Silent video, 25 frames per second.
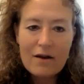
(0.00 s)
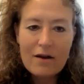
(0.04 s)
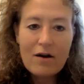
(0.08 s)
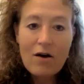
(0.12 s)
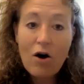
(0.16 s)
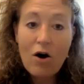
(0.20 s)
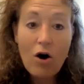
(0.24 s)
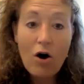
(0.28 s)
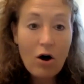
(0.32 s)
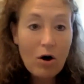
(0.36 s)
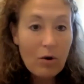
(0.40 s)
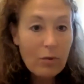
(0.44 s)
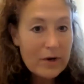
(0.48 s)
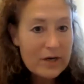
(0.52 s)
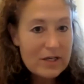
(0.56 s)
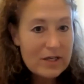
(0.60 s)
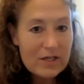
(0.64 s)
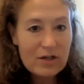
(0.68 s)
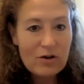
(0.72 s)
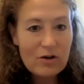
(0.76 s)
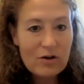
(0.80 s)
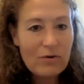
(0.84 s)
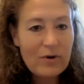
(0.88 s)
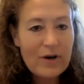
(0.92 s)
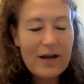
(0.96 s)
All we
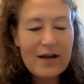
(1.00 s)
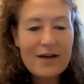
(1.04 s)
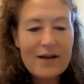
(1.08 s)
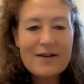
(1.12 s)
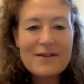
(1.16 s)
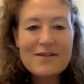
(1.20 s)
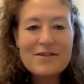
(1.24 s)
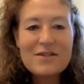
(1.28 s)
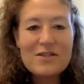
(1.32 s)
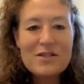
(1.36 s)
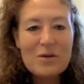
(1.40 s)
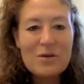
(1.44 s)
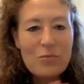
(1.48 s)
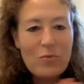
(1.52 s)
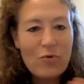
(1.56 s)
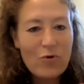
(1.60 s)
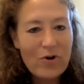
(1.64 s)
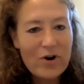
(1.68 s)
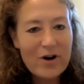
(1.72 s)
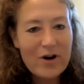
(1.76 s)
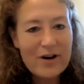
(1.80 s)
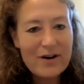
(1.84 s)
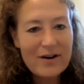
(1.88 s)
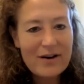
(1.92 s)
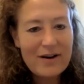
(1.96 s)
do is
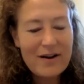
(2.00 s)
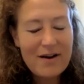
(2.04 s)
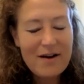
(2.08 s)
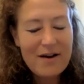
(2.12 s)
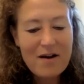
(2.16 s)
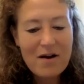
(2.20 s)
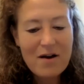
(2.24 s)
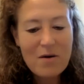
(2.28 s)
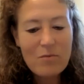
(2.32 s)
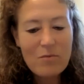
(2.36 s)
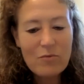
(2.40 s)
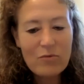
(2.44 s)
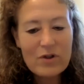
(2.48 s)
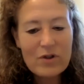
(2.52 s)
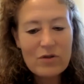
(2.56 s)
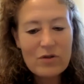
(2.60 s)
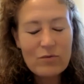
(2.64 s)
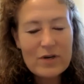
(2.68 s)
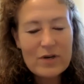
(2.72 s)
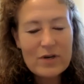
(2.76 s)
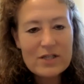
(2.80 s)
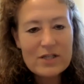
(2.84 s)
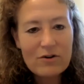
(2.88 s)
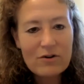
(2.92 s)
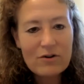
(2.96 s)
support with
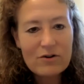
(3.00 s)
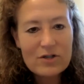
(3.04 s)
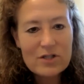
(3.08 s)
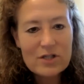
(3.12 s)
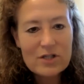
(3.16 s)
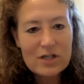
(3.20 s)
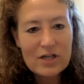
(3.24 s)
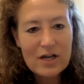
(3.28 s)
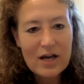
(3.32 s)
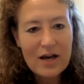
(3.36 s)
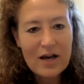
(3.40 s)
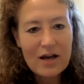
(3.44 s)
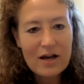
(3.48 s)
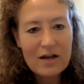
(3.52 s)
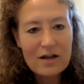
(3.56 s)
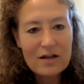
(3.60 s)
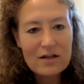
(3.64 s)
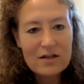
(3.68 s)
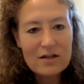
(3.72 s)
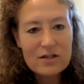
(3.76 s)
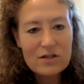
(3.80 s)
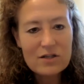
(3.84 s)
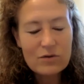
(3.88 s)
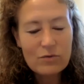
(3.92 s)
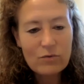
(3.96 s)
research
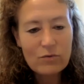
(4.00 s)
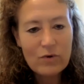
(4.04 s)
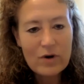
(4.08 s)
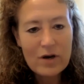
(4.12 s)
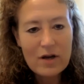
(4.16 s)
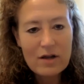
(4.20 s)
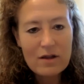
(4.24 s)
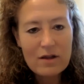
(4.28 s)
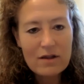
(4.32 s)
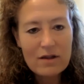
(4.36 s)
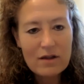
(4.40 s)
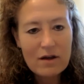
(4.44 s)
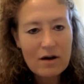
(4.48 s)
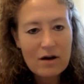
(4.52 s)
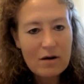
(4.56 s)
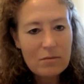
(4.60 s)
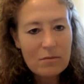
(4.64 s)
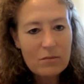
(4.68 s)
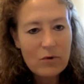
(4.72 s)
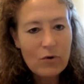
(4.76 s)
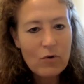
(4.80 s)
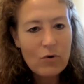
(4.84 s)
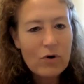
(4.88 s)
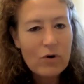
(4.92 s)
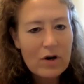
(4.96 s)
and with
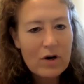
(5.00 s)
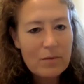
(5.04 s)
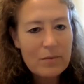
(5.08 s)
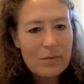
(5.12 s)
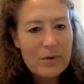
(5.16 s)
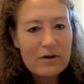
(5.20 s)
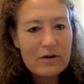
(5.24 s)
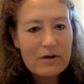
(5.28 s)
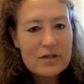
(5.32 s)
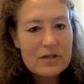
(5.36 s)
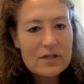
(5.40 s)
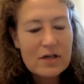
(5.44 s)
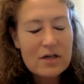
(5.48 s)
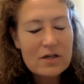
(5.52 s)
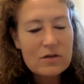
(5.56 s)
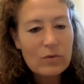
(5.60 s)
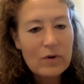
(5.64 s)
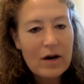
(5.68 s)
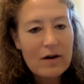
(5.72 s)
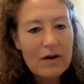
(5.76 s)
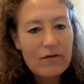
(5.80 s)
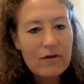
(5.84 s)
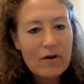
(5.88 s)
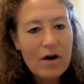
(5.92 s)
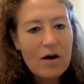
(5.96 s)
court appearances,
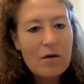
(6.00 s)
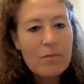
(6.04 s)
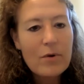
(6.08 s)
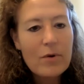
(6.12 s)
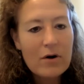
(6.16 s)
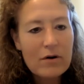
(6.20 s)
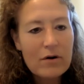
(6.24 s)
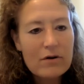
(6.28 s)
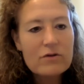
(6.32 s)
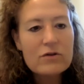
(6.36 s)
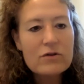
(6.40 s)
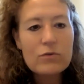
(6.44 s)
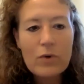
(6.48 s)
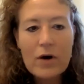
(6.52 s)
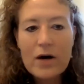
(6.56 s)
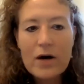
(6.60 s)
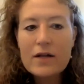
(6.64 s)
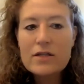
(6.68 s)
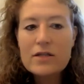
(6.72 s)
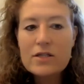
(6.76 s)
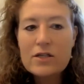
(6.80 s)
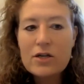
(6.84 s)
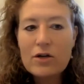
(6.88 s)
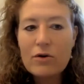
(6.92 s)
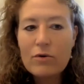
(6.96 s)
whatever our partners
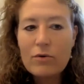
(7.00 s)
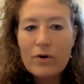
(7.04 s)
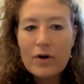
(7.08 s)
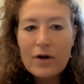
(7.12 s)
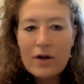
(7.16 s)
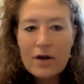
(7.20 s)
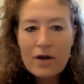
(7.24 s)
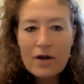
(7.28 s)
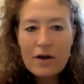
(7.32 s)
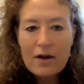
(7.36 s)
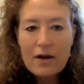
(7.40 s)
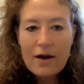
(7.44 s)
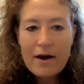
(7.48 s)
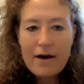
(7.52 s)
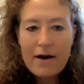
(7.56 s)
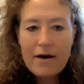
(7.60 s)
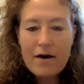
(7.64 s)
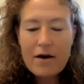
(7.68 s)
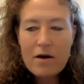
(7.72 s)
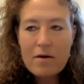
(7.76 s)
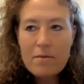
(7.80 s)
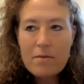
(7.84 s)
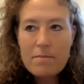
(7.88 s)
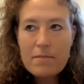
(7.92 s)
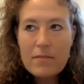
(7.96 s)
want. So
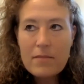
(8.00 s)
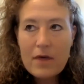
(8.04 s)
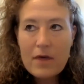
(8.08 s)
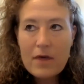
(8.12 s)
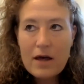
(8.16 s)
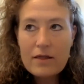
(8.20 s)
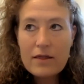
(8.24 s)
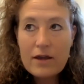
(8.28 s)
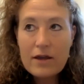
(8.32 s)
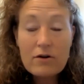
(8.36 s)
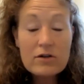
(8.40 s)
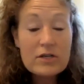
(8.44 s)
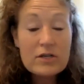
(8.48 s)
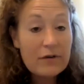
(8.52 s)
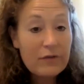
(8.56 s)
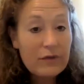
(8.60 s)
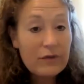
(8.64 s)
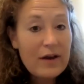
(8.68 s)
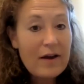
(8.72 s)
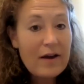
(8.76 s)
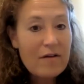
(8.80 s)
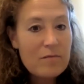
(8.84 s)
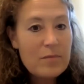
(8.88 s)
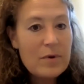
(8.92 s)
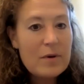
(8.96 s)
there
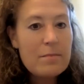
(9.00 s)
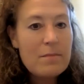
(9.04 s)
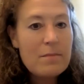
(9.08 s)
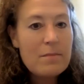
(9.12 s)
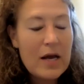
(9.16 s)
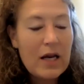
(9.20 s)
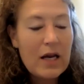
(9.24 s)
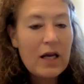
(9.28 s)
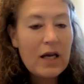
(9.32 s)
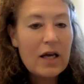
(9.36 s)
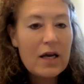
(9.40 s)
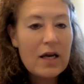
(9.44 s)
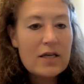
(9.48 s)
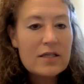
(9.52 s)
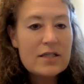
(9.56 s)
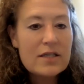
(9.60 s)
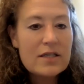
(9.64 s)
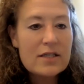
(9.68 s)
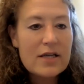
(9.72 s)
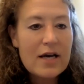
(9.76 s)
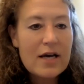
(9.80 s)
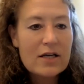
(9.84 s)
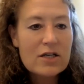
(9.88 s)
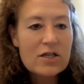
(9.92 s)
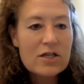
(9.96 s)
definitely have been many
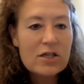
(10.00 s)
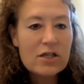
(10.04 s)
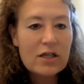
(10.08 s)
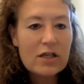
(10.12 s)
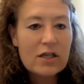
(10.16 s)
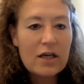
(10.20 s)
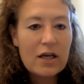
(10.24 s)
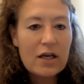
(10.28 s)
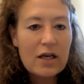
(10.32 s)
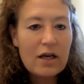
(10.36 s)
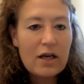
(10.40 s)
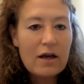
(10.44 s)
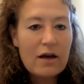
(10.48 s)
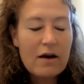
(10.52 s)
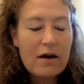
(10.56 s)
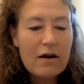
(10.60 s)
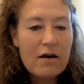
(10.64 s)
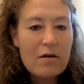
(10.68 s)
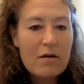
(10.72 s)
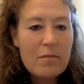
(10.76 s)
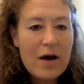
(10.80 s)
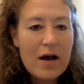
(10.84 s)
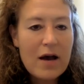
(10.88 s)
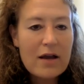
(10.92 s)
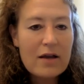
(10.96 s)
cases, actually,
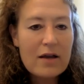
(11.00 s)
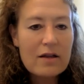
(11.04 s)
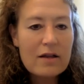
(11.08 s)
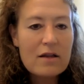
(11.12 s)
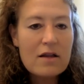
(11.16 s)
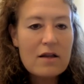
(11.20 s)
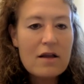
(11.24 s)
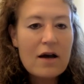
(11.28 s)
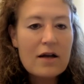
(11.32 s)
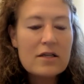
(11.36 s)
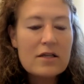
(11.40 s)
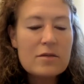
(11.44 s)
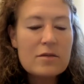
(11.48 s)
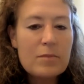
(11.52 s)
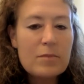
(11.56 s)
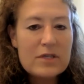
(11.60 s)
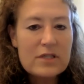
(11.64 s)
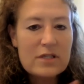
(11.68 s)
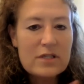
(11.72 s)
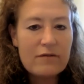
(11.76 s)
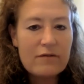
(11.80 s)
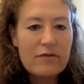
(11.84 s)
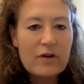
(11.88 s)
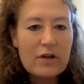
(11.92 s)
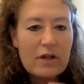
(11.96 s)
not
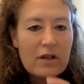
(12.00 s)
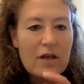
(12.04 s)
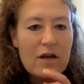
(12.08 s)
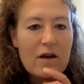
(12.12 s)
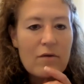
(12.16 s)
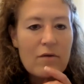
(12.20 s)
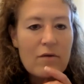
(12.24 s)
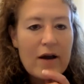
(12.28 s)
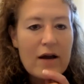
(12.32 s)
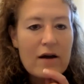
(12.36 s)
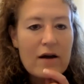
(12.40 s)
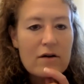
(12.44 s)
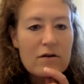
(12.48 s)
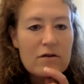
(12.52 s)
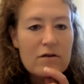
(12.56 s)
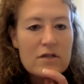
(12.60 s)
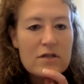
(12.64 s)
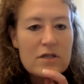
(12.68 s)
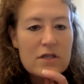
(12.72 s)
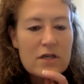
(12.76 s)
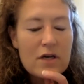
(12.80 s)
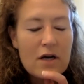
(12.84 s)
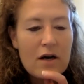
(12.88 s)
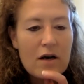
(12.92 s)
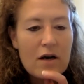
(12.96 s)
specifically
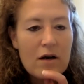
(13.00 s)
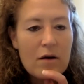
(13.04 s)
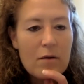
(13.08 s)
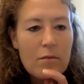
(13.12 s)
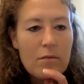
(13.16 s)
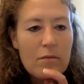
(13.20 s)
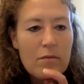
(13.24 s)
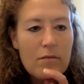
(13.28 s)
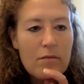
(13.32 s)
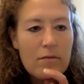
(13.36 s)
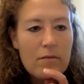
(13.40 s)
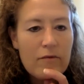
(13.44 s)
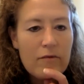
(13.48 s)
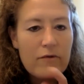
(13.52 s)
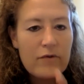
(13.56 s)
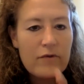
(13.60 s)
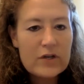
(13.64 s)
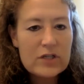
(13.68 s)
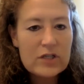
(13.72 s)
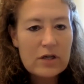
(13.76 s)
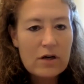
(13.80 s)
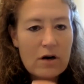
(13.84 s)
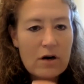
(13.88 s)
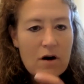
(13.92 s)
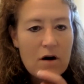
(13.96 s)
around
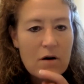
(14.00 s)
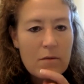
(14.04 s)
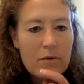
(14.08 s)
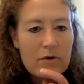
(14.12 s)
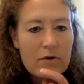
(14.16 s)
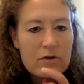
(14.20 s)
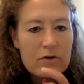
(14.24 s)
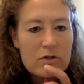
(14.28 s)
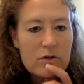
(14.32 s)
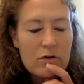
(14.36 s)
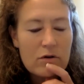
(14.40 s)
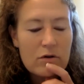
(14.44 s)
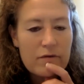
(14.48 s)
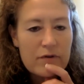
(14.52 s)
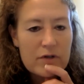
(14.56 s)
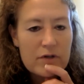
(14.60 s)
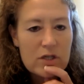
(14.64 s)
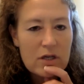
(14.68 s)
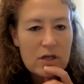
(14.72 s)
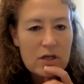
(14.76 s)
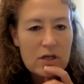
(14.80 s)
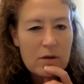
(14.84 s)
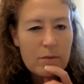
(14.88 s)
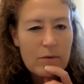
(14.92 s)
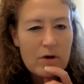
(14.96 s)
fishing harbors or
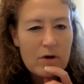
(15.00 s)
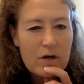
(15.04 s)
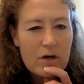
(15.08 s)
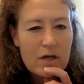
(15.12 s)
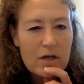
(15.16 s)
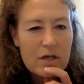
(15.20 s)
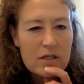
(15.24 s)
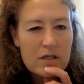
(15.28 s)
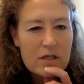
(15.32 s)
fishing communities